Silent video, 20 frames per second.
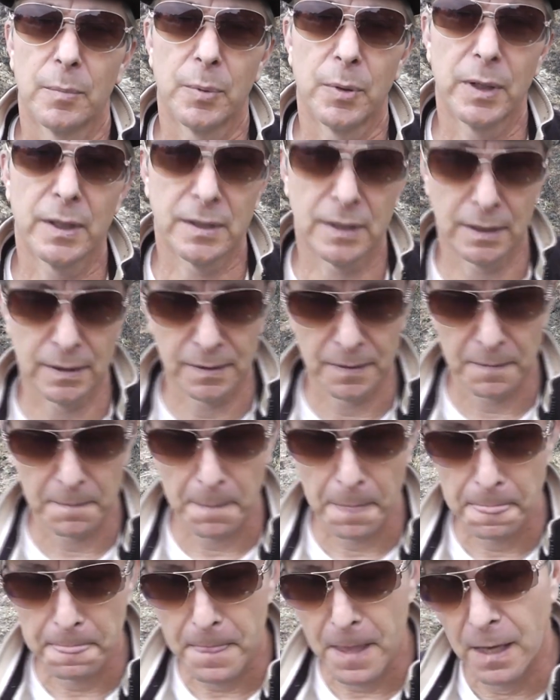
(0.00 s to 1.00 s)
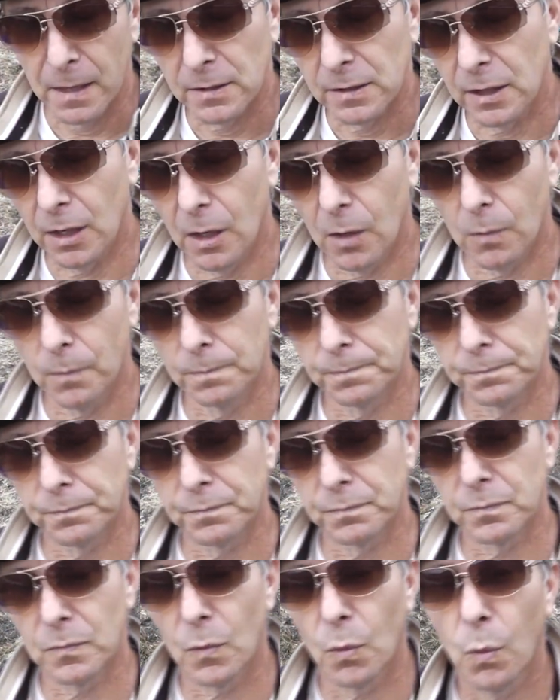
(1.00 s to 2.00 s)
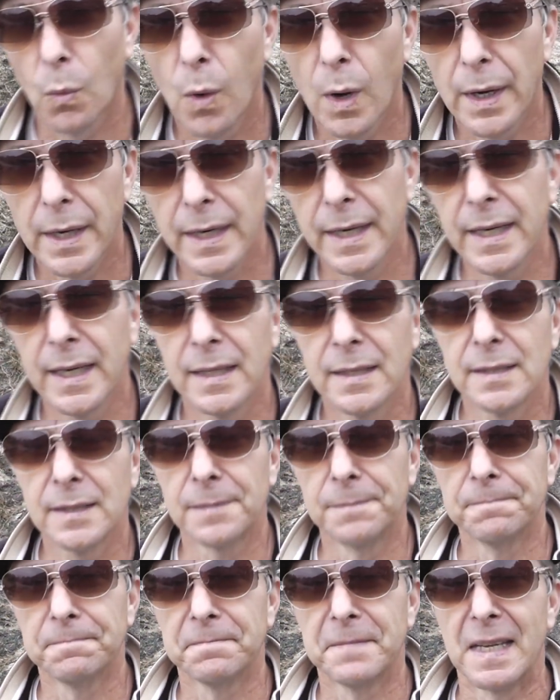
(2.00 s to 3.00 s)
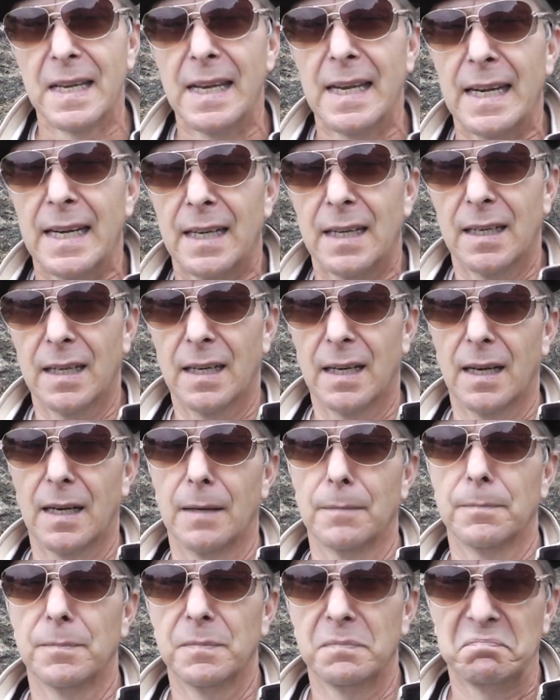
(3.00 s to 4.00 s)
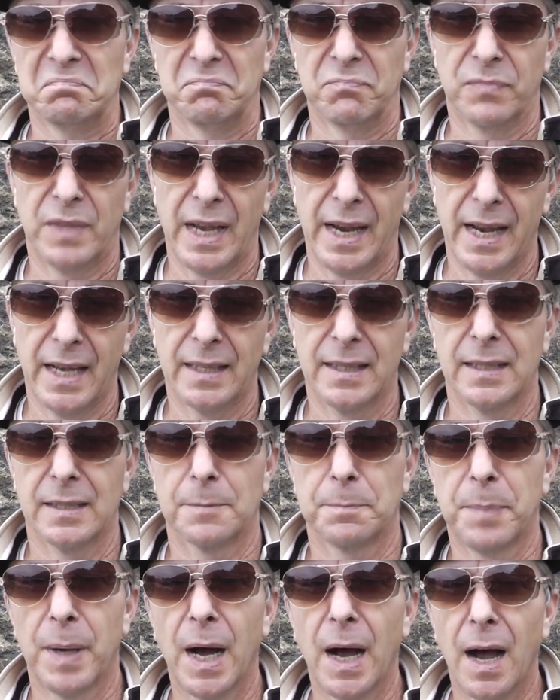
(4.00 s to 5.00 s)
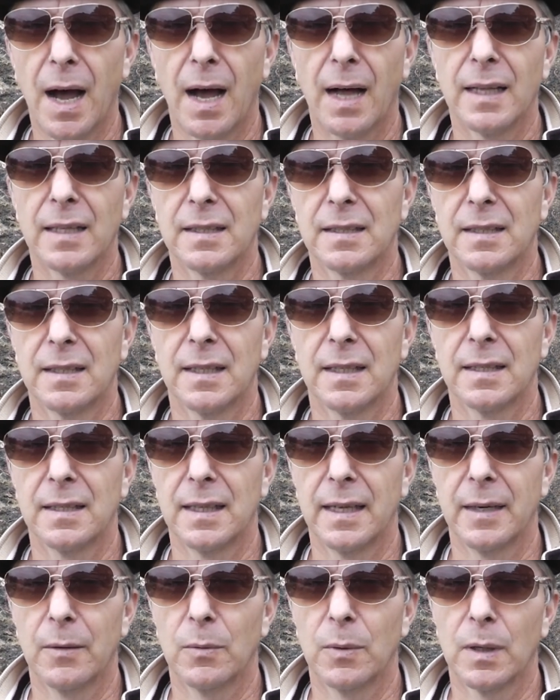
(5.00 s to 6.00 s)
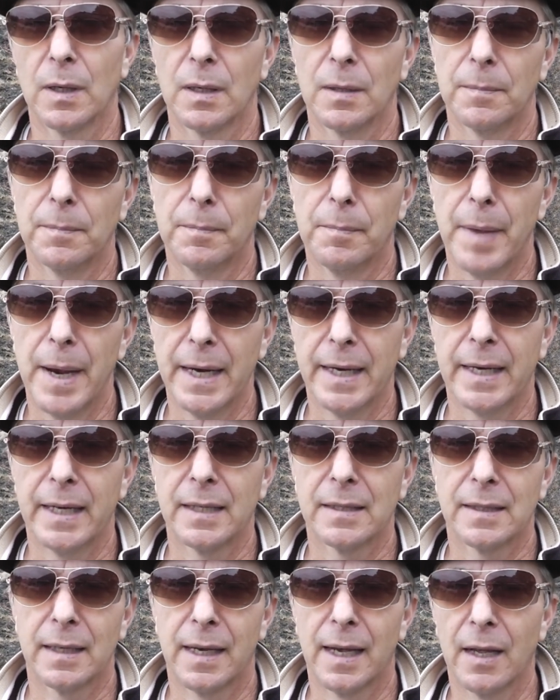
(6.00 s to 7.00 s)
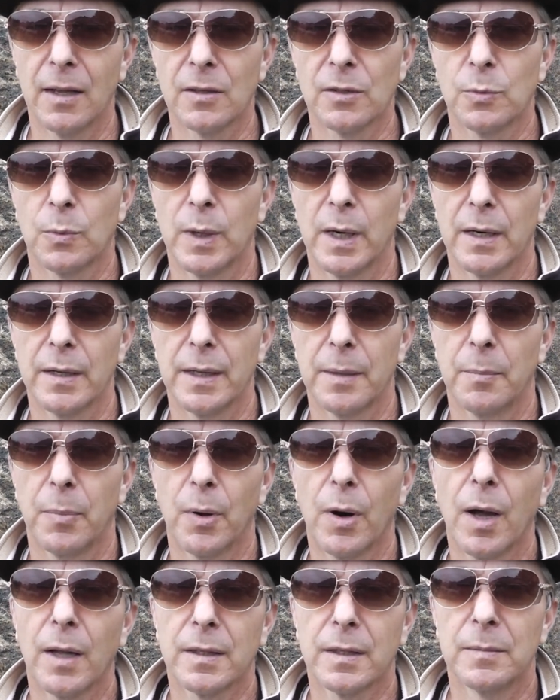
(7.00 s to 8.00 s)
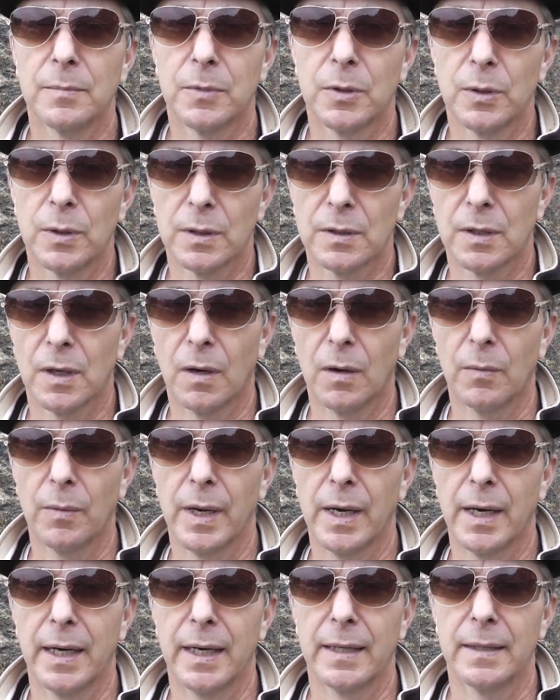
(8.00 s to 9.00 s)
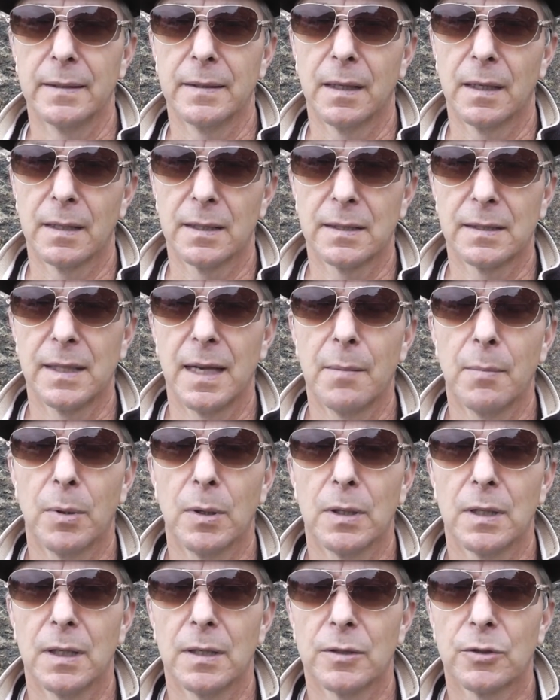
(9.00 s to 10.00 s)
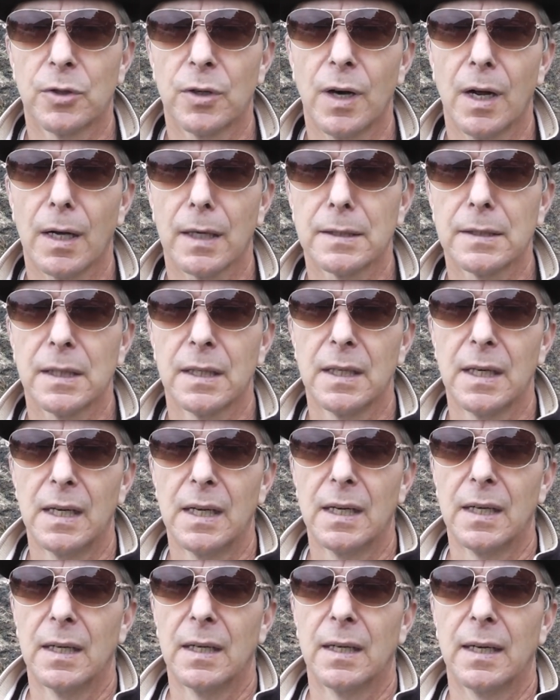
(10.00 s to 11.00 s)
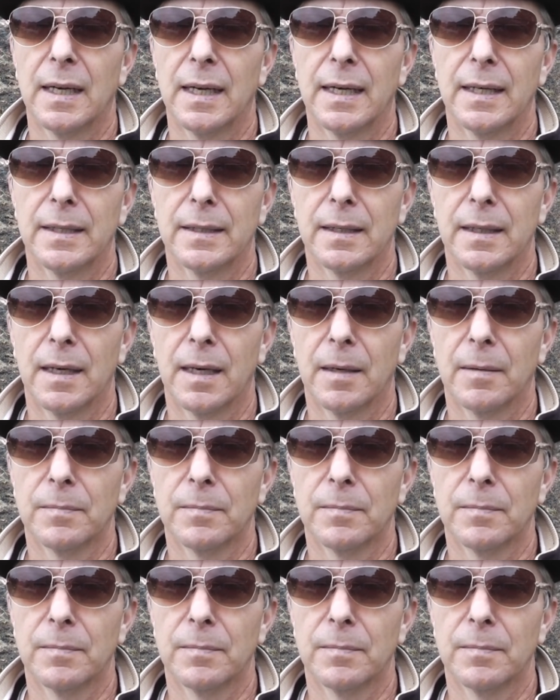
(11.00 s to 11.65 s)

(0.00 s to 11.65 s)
prison. So what it is, they had these pods that they were making elsewhere. They brought them to us already assembled on trucks and